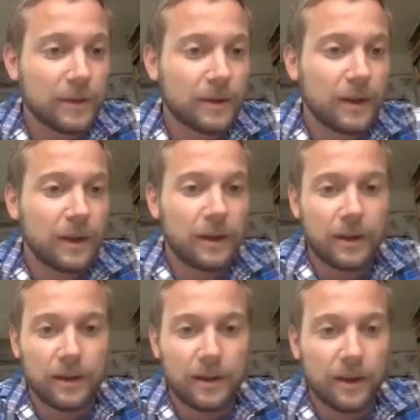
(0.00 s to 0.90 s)
So
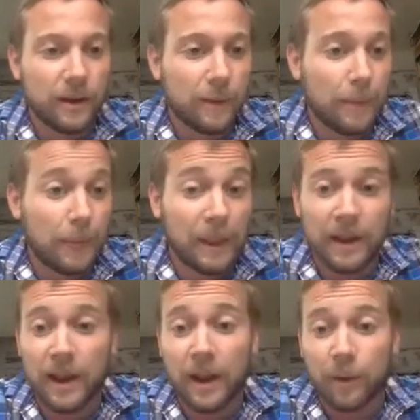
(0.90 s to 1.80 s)
with those points
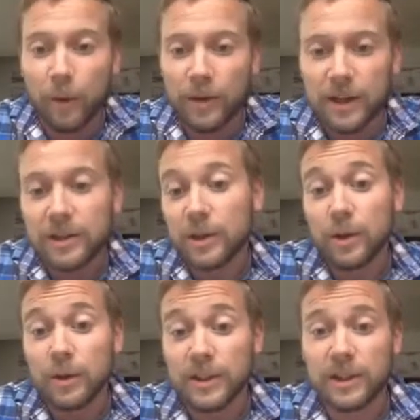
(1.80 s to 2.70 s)
there, I want
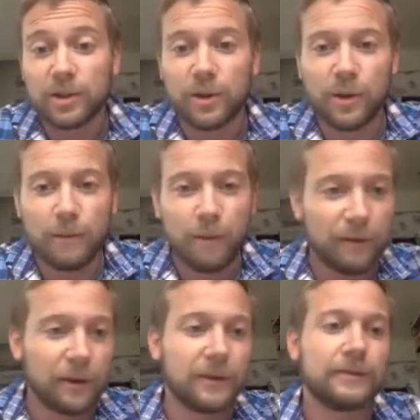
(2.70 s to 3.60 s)
to
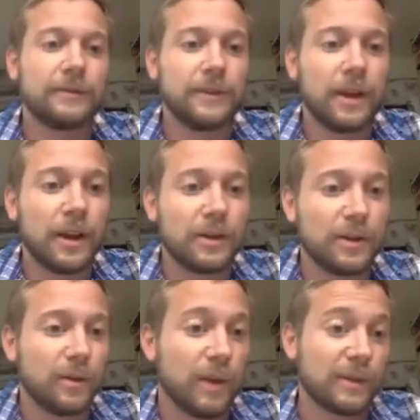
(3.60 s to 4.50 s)
rename this
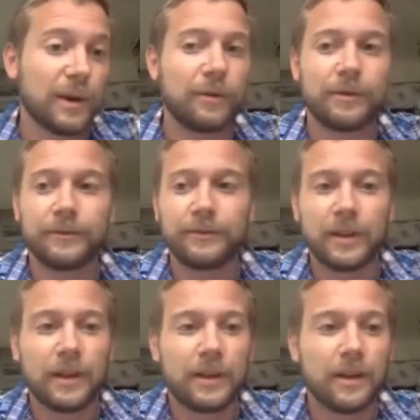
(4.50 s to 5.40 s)
layer to
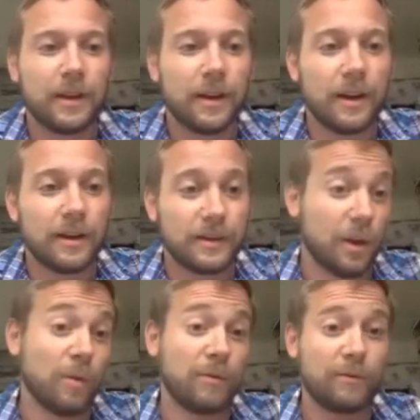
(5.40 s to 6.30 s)

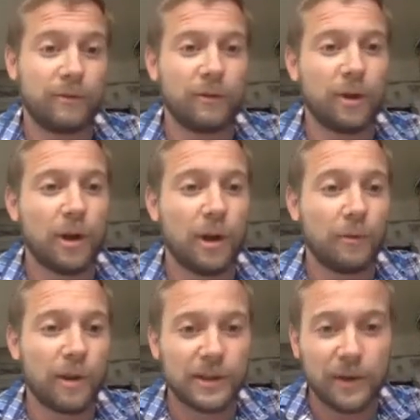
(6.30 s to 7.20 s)
drinking
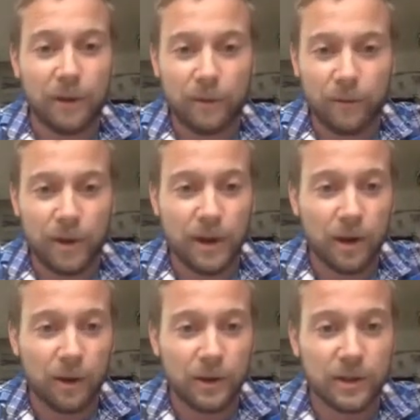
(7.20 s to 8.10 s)
water
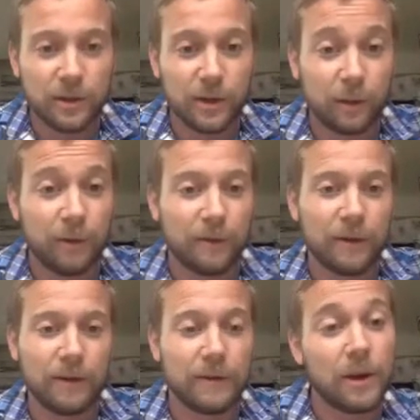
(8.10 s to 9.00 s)
spots.
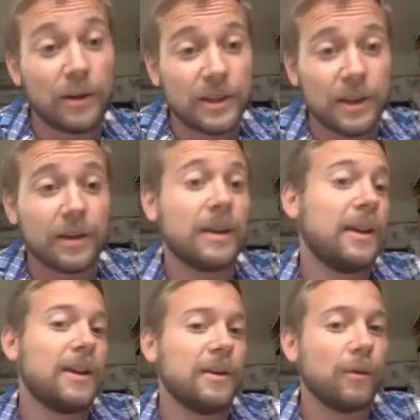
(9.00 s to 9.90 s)
So it's
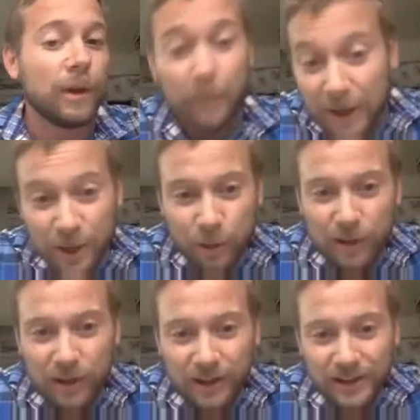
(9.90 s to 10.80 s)
renamed.
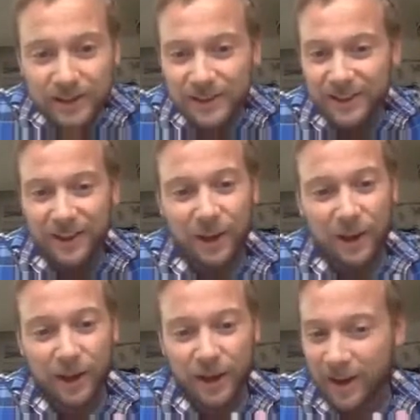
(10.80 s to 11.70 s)

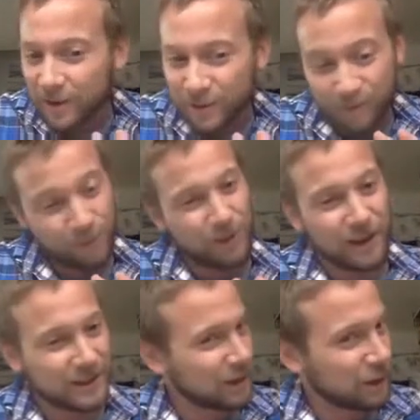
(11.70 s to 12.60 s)
And what we need to do is
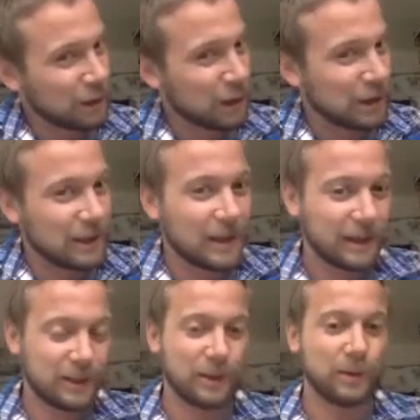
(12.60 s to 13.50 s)
essentially create a buffer
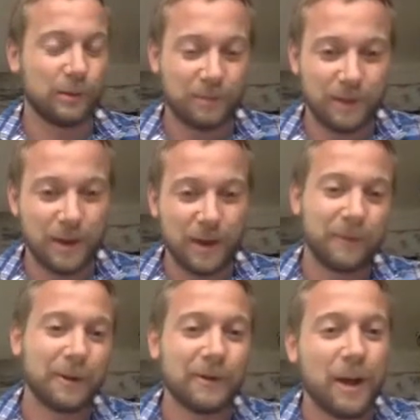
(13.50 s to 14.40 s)
to the
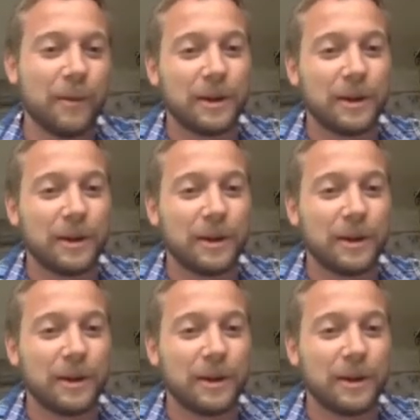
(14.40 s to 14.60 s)
race route.